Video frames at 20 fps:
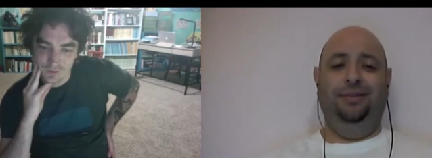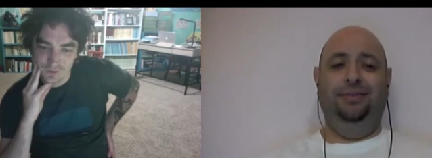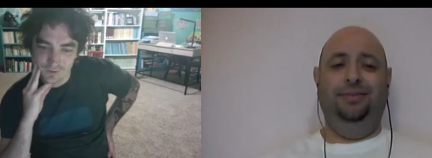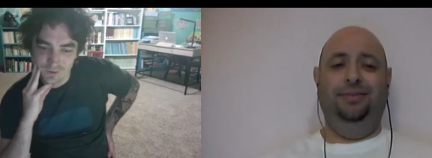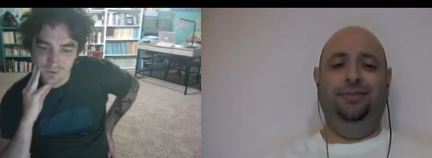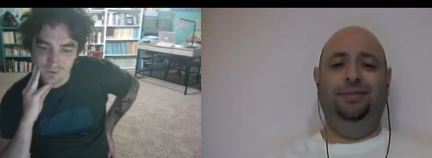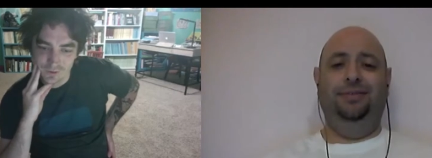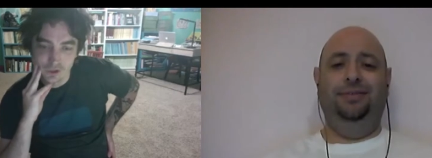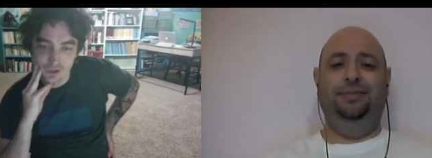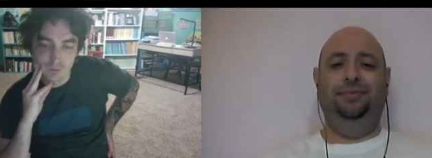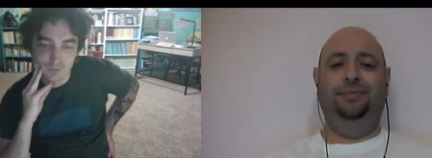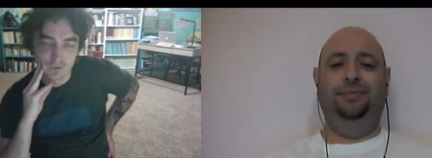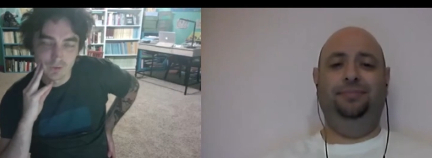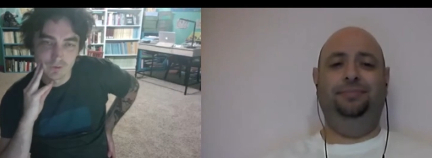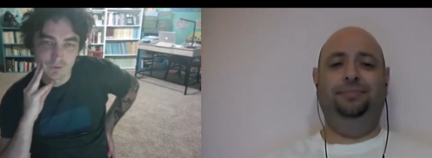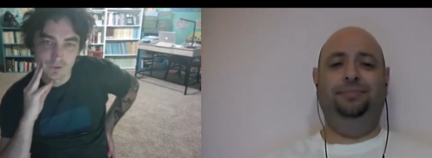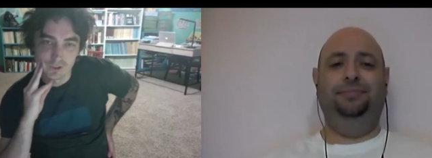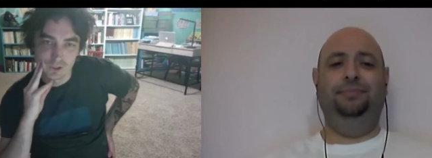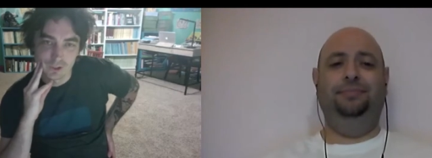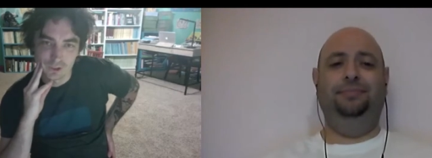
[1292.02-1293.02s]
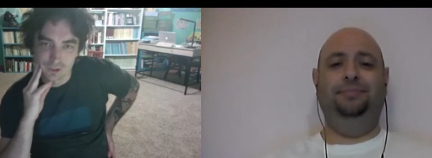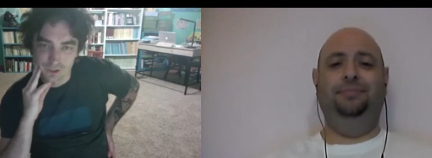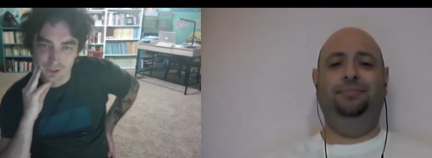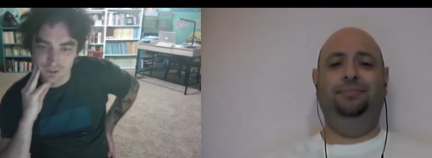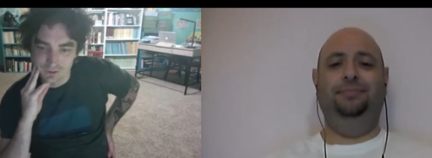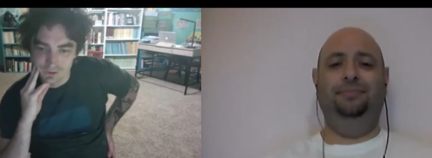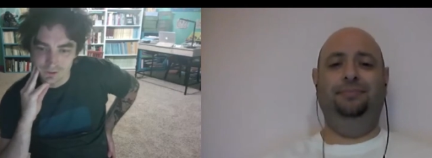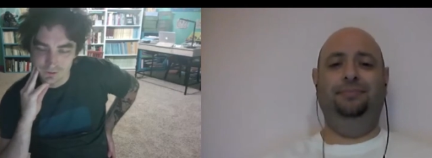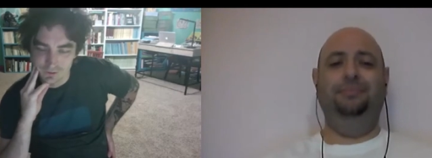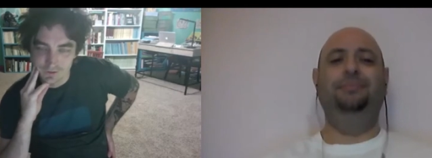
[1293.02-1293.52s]
Speaker 1: suitable for children.
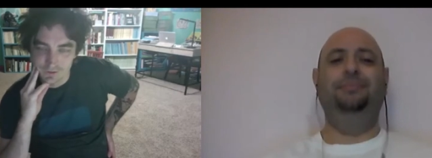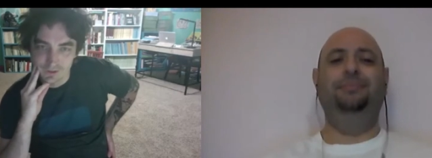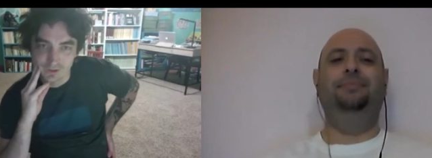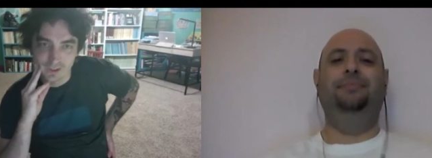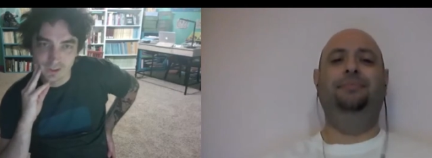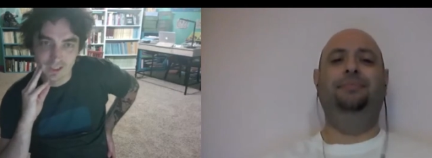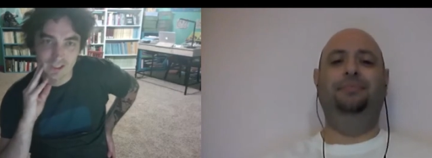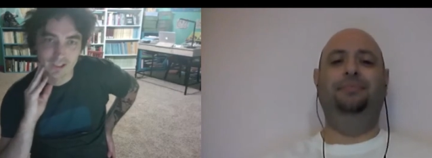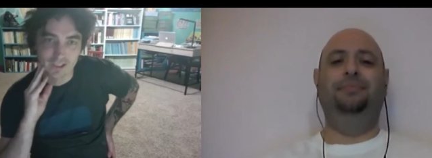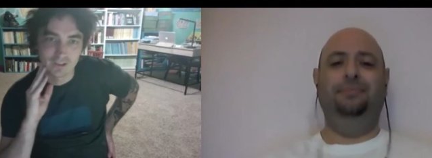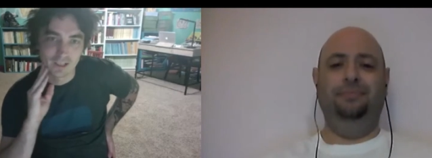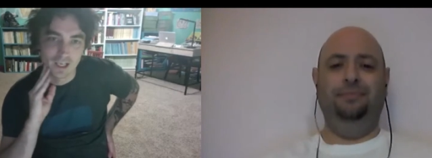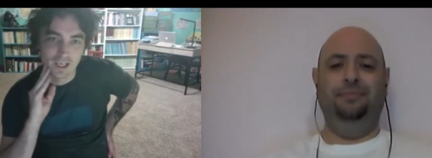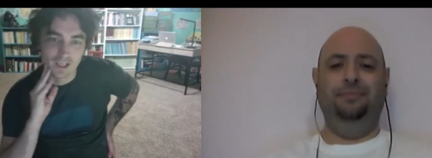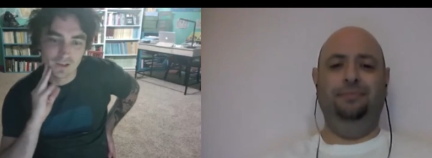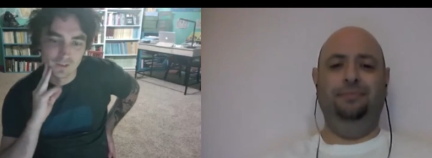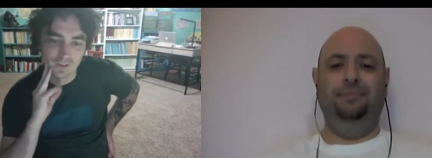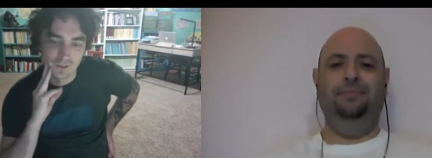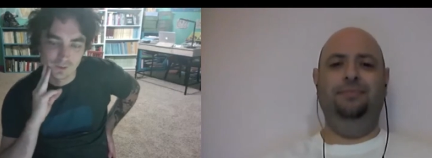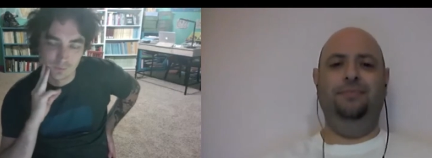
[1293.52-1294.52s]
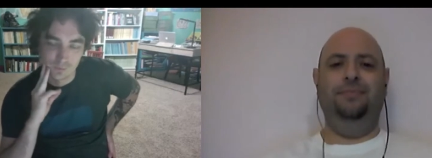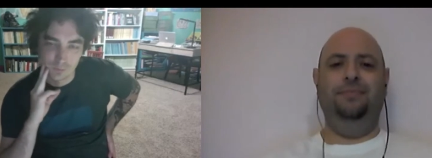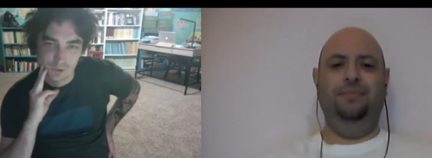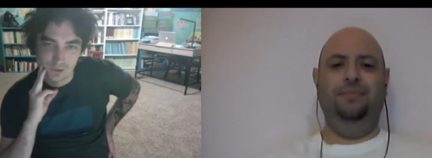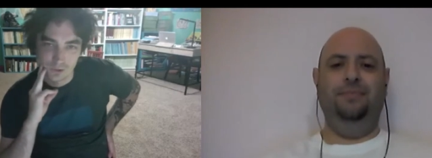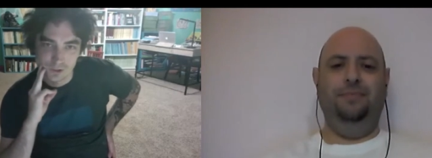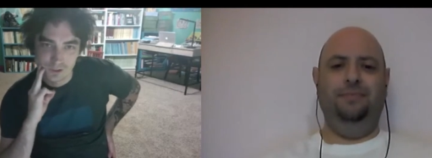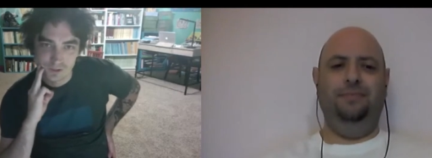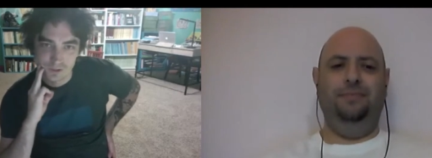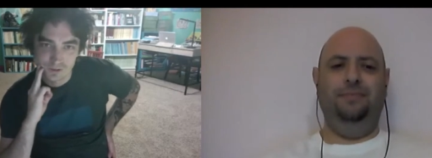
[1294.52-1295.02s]
There's no like heads
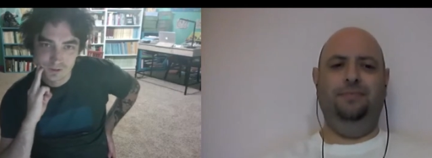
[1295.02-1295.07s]
exploding.